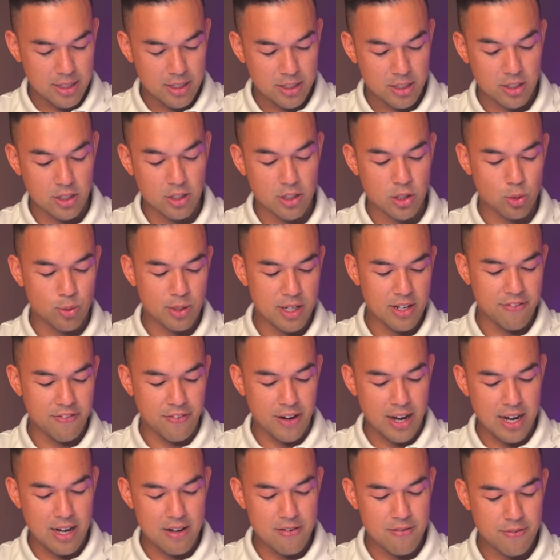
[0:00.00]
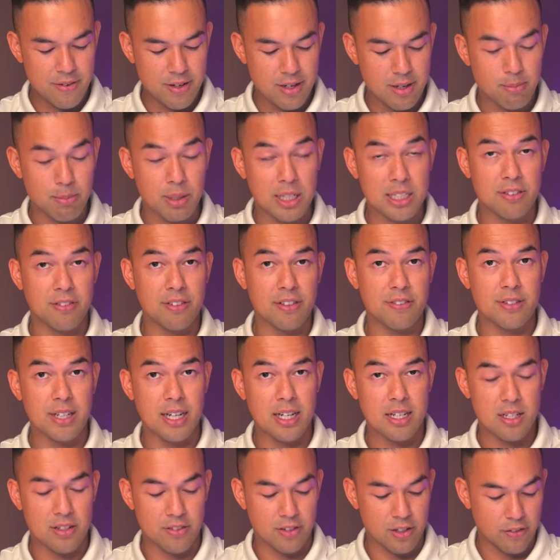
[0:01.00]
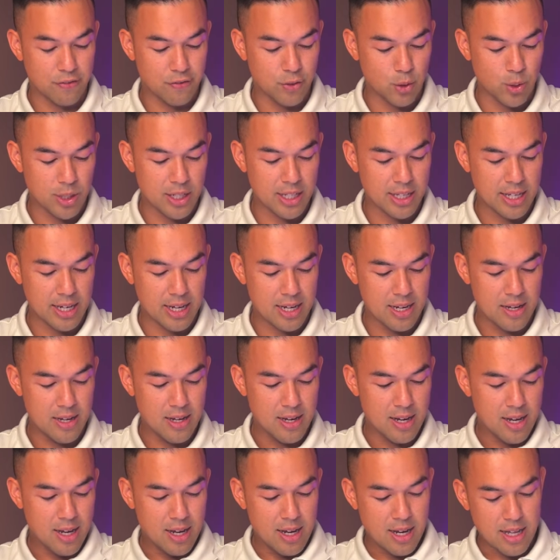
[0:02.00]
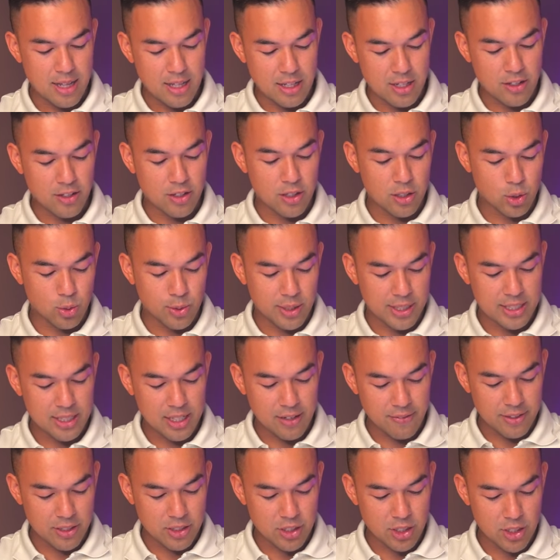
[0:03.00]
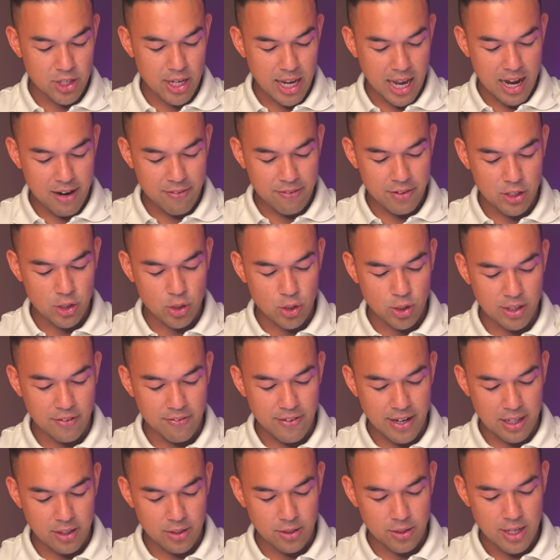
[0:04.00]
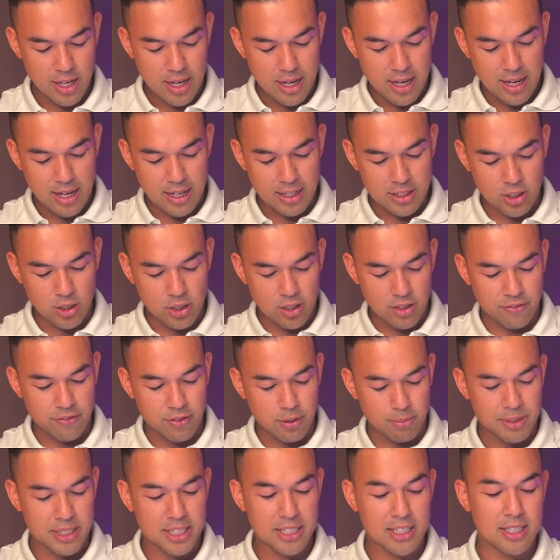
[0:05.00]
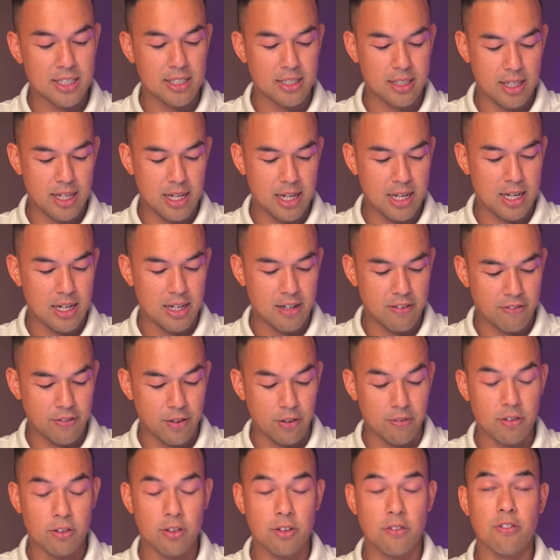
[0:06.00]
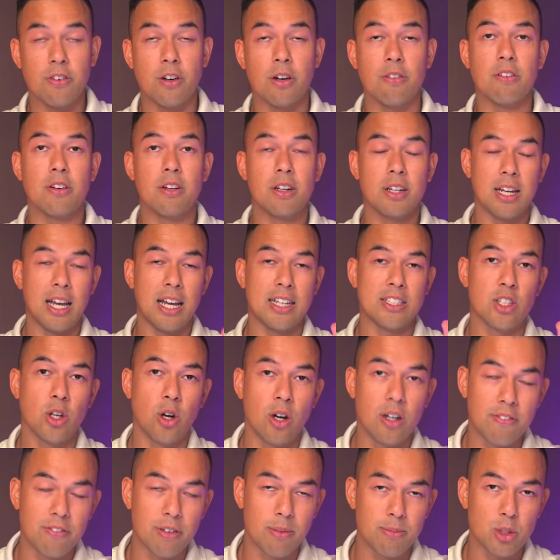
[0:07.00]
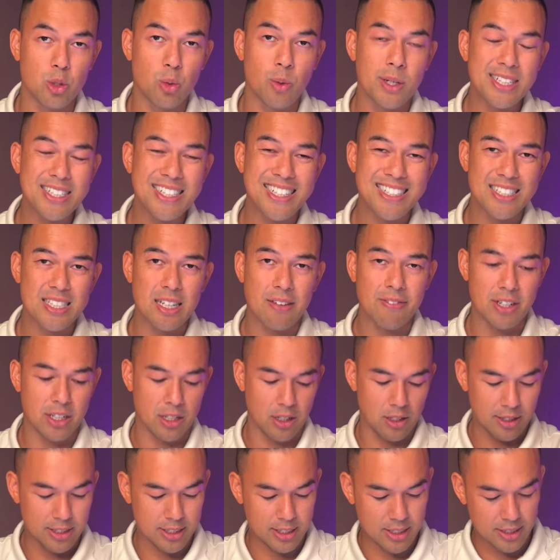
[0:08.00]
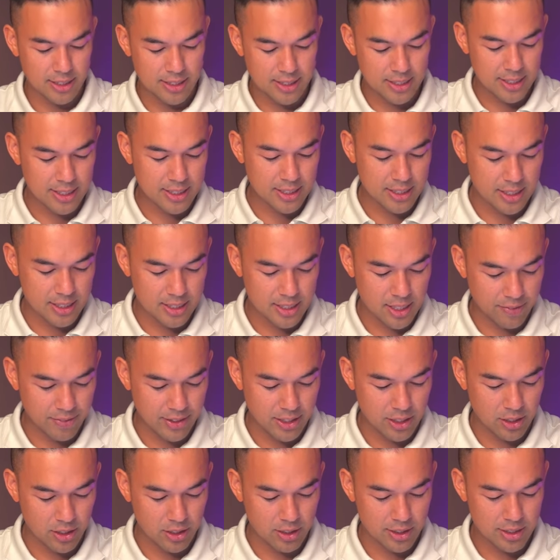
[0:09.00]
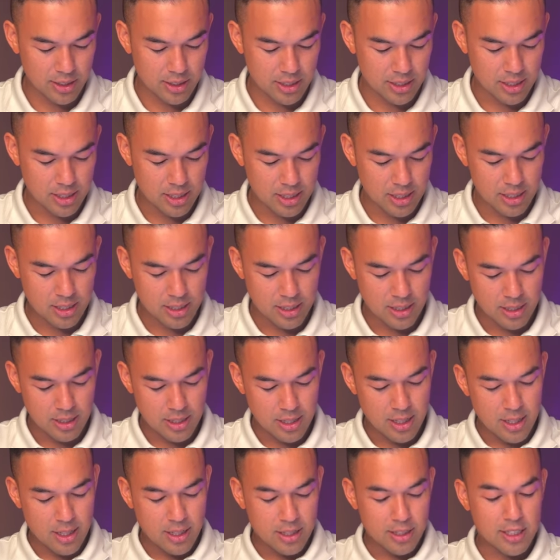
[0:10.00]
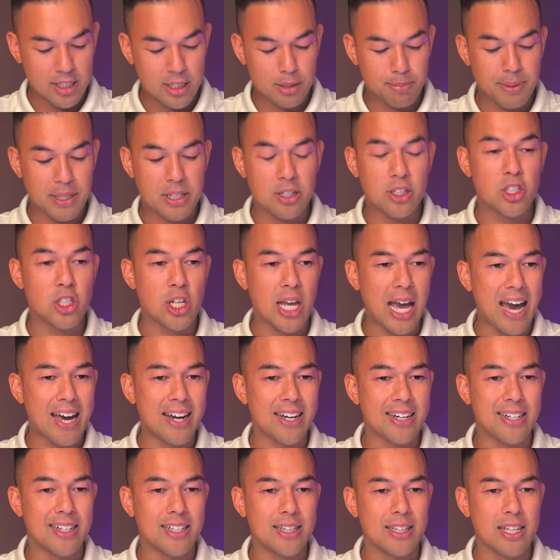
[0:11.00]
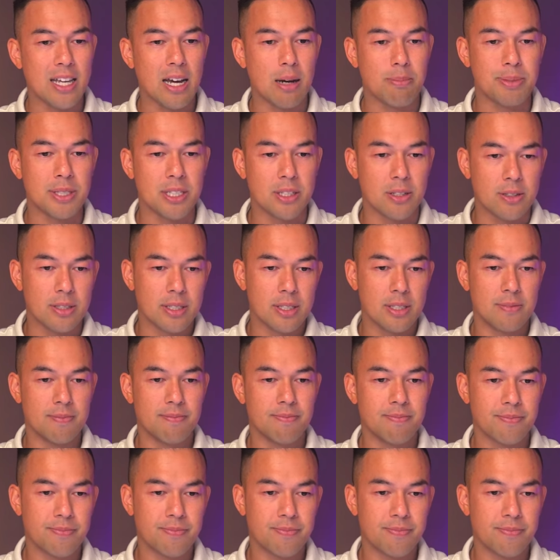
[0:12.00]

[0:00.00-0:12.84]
So you've got 25 plus 15, you've got 40 there, and then you've got 27. So your average order value has gone from 60, uh, from, from, has gone from $27 to $67 just because you added in the upsells.